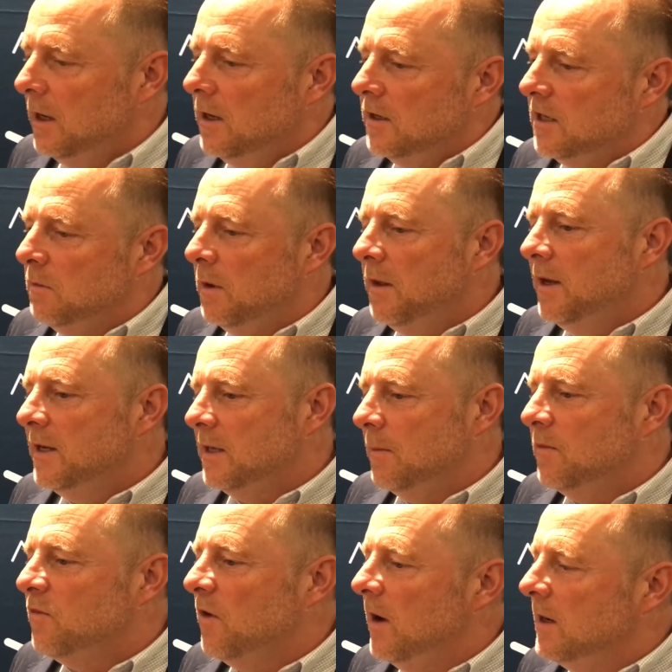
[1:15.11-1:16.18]
So one of the things I'm
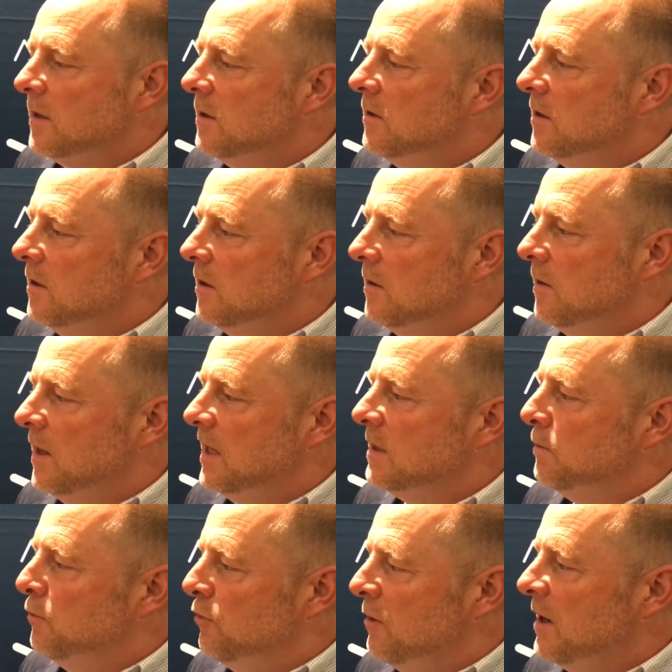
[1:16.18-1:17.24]
trying to do is
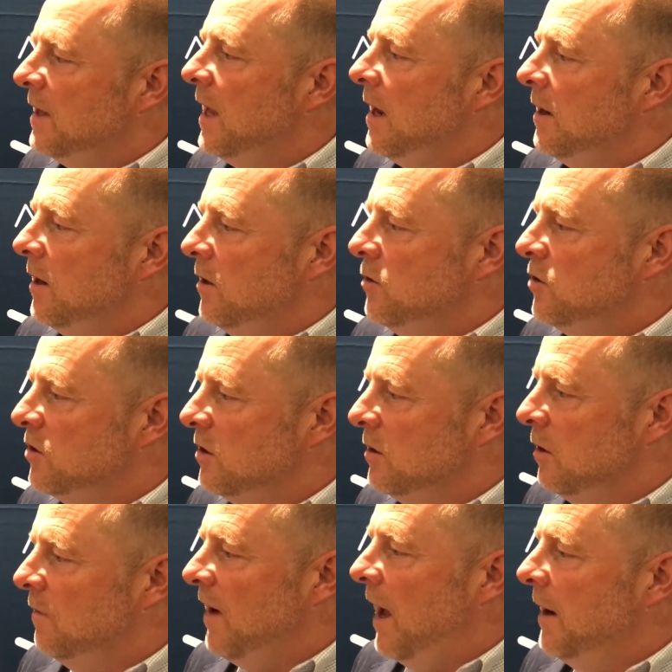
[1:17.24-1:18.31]
bring that notion
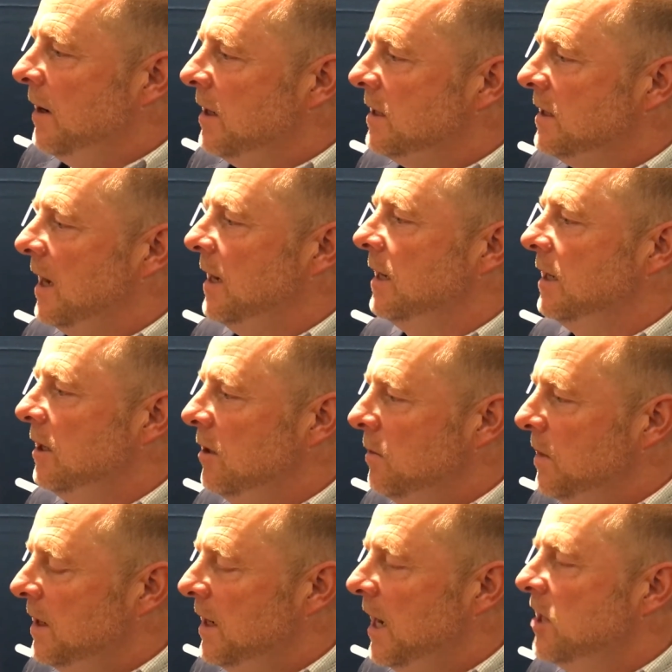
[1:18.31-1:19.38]
of understanding
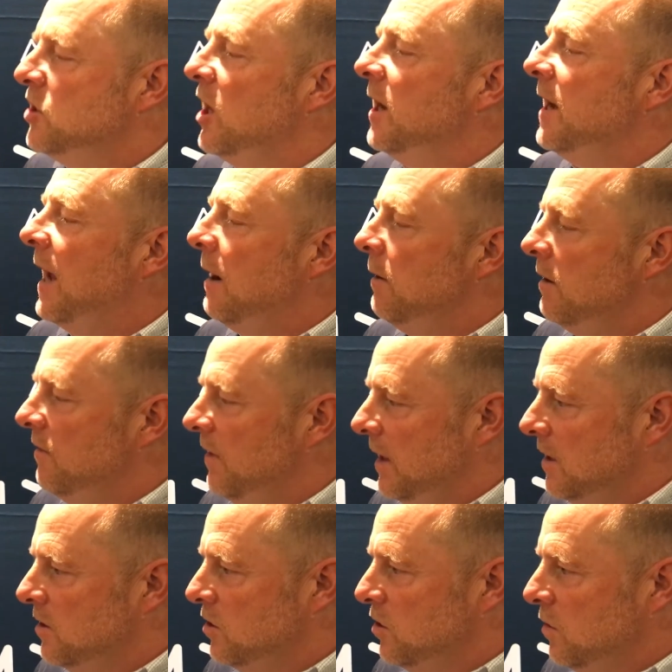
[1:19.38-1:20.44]
human nature and how it
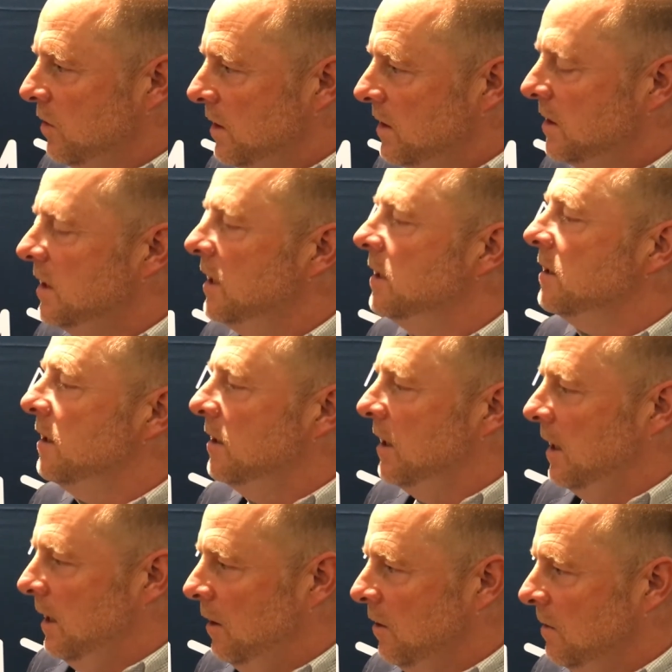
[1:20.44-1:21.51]
affects choice into the
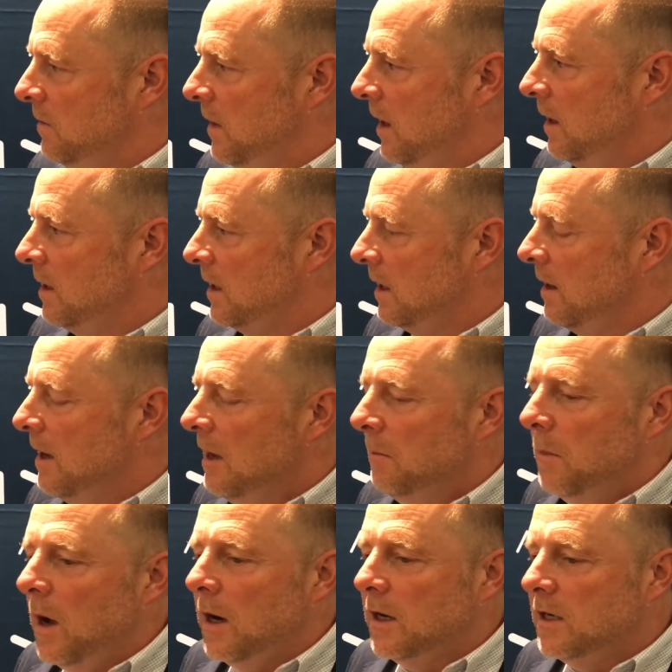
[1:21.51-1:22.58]
dialogue of marketing.
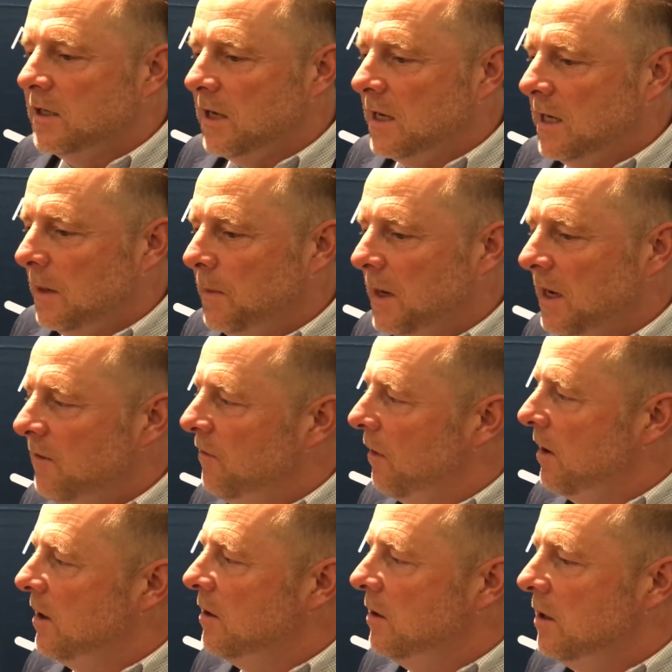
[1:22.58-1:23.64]
Marketers are typically
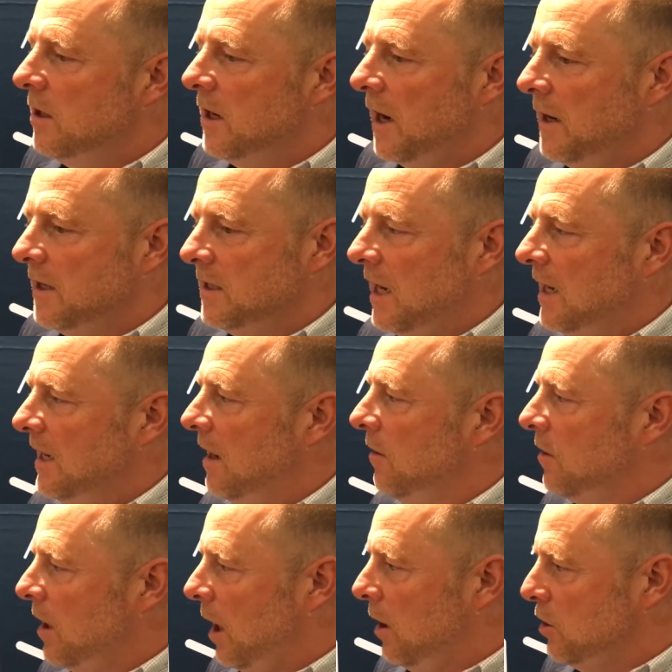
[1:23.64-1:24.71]
very good at understanding how
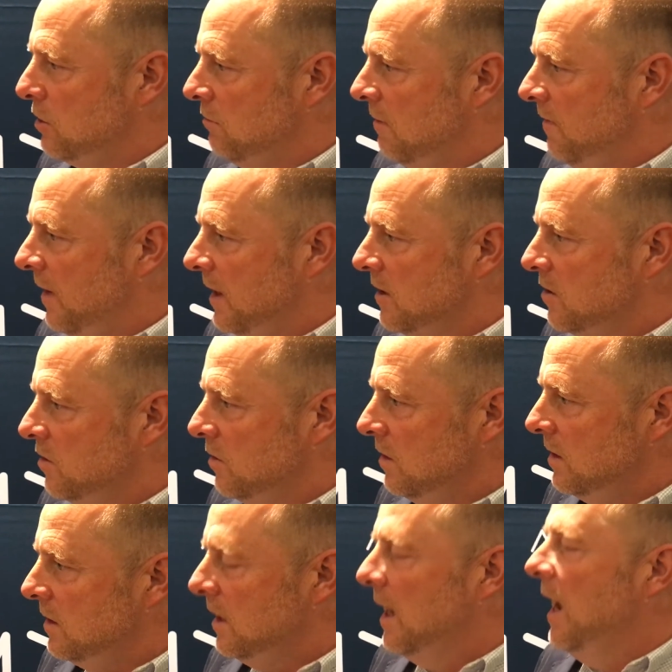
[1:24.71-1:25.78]
culture affects
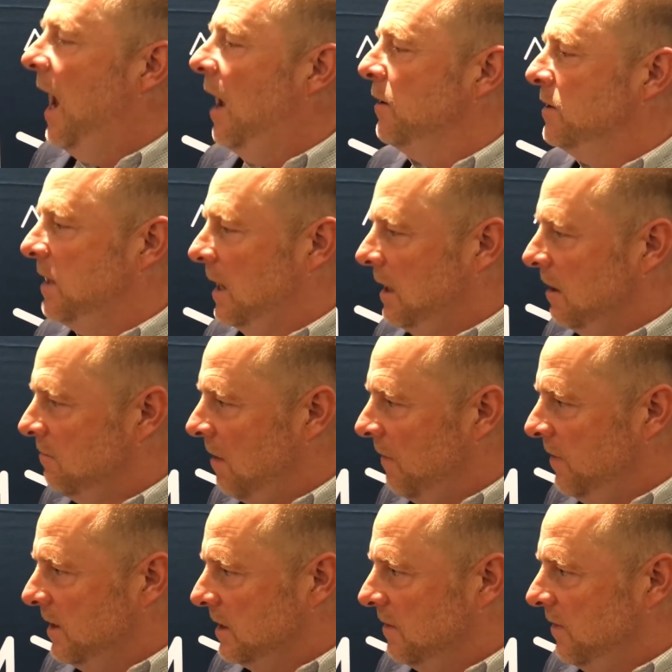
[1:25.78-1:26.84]
choice, how
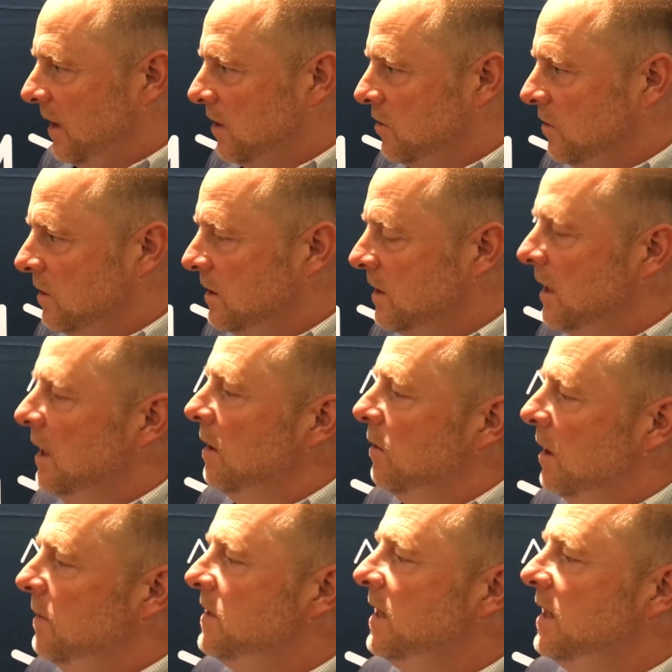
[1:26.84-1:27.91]
psychographics affect choice.
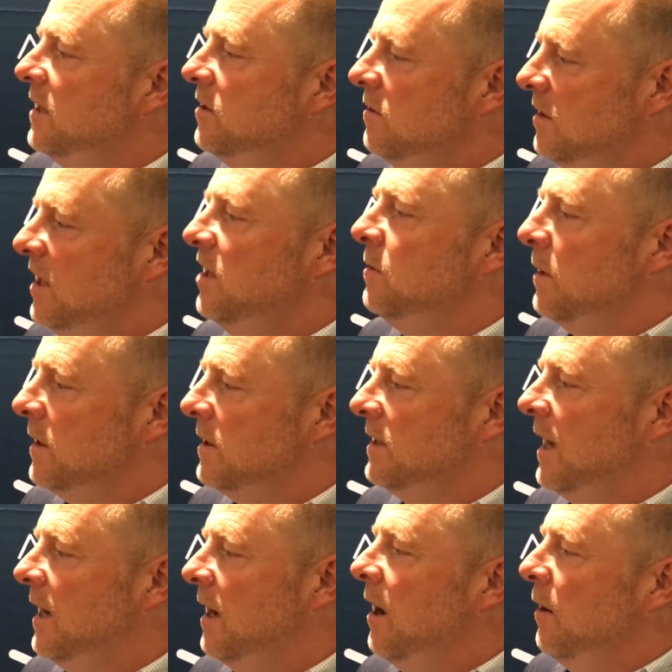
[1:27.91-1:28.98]
What I'm saying is you need to
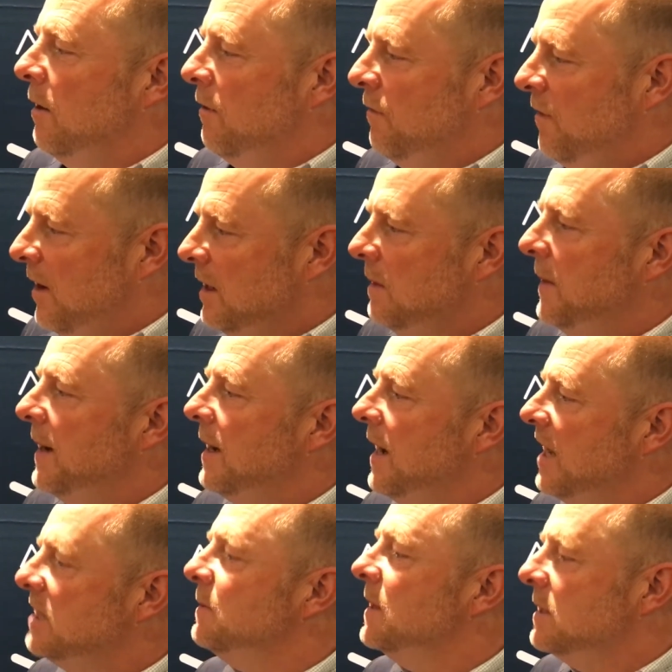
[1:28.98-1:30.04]
understand the fundamental
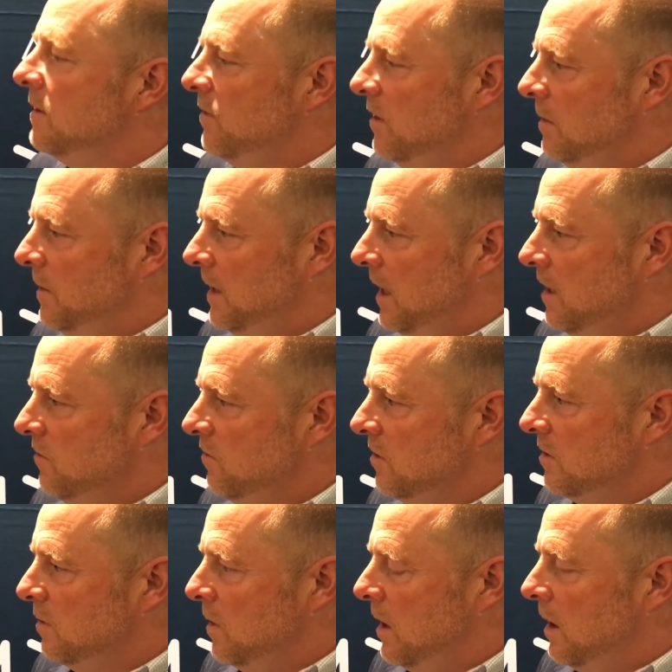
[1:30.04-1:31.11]
aspects of human nature
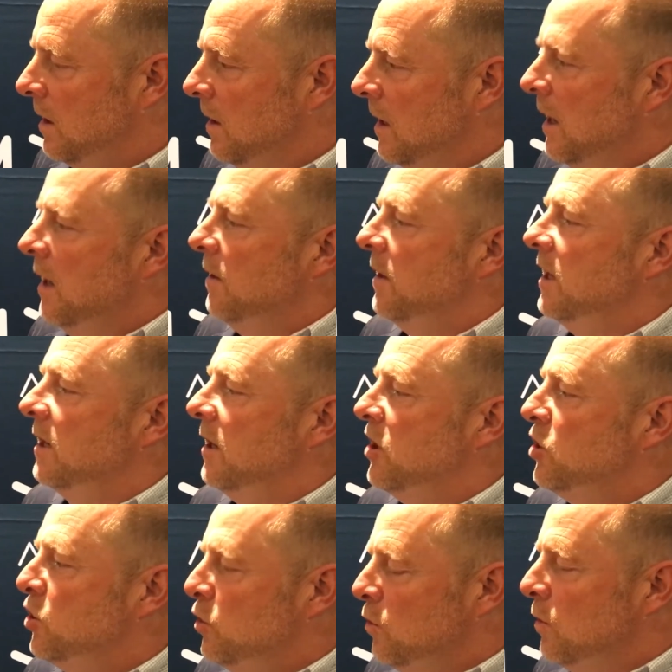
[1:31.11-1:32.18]
as well. The
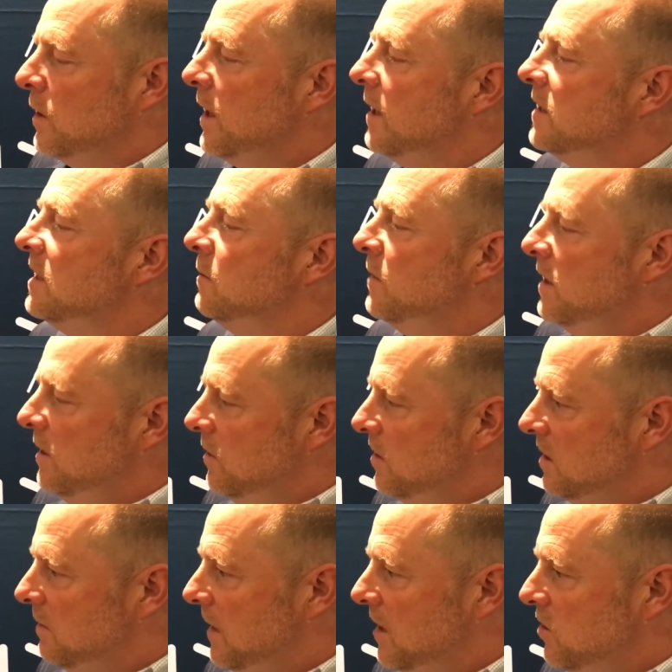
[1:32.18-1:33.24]
shortcuts that we use
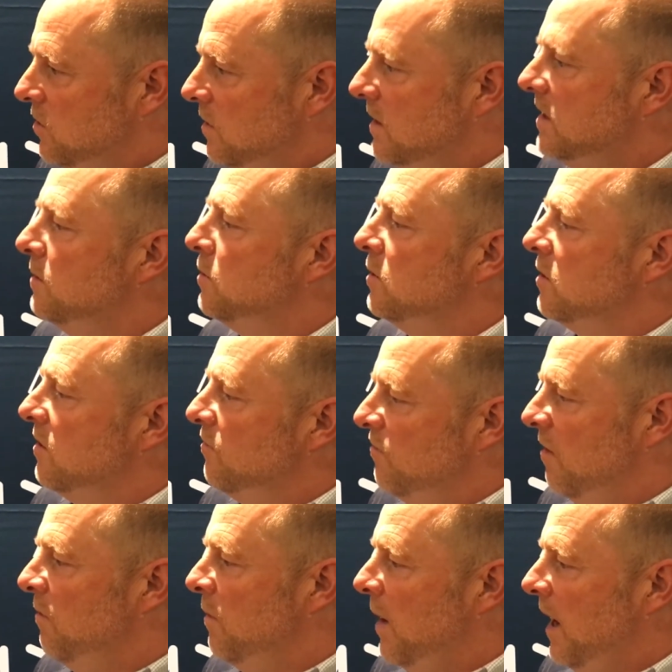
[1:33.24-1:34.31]
to make choices, which are
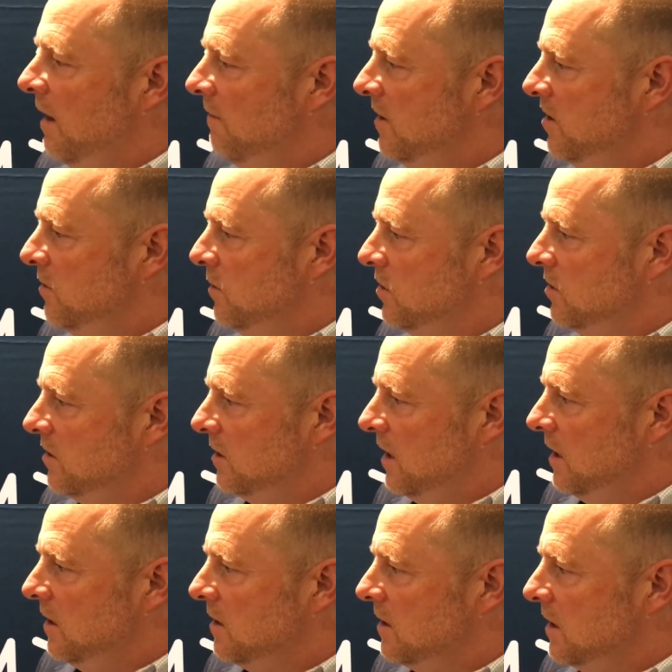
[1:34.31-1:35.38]
driven by our intuitions and
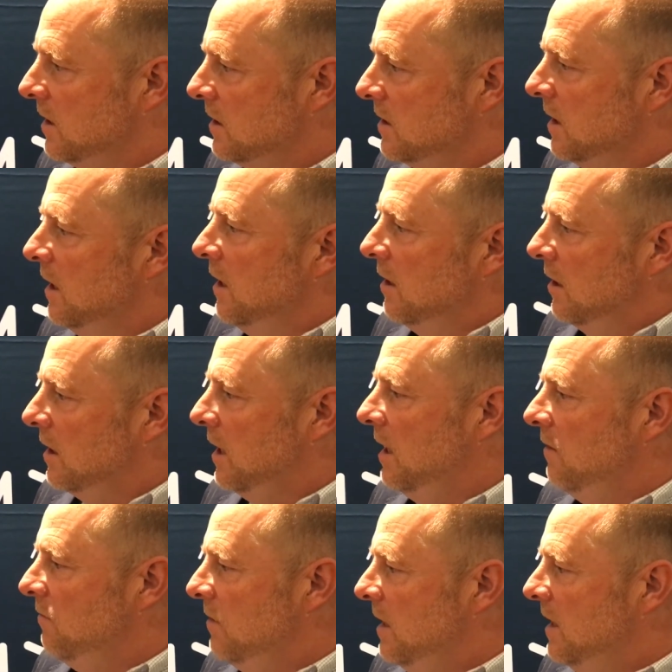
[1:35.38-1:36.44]
instincts, that kind
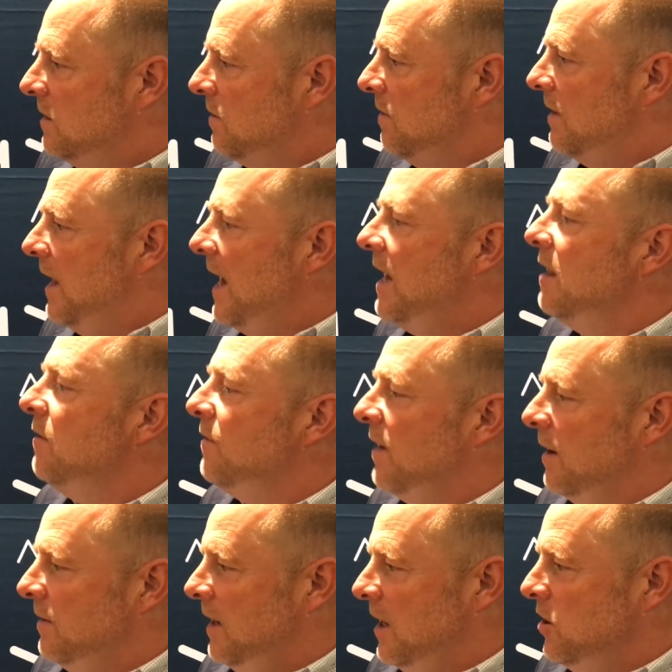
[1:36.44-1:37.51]
of really sort of lay the
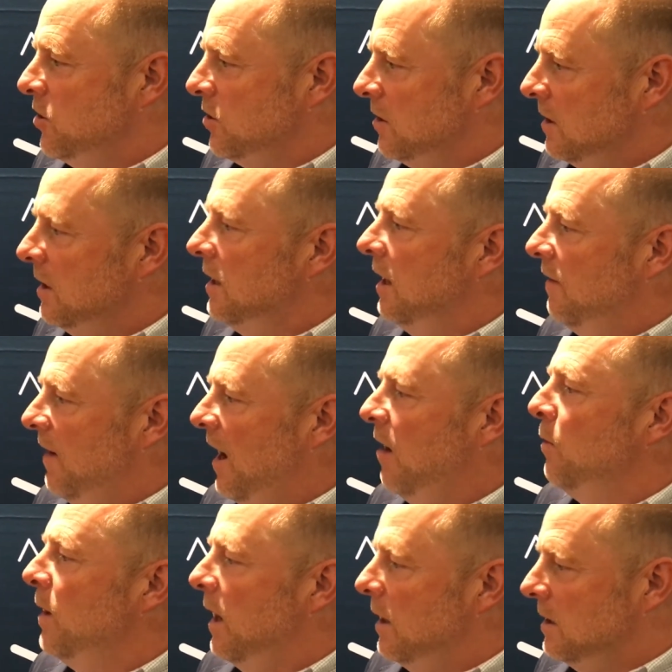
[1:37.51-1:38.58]
foundation of how
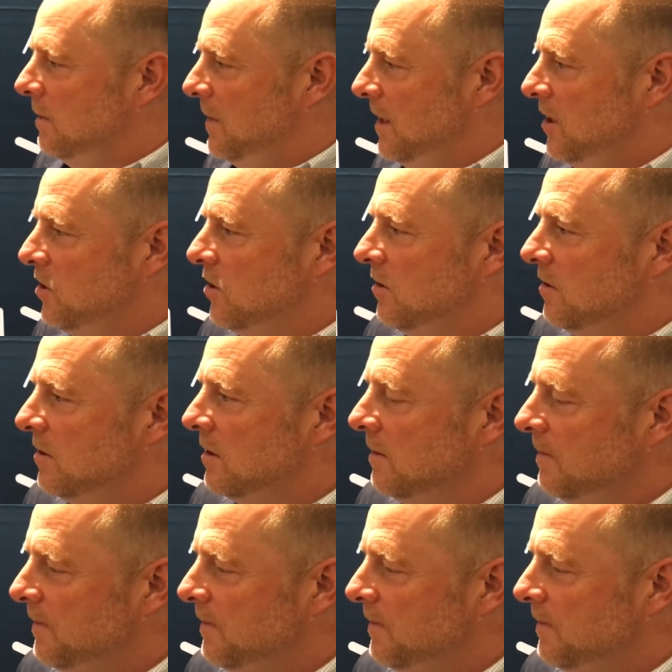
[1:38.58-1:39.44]
we ultimately choose.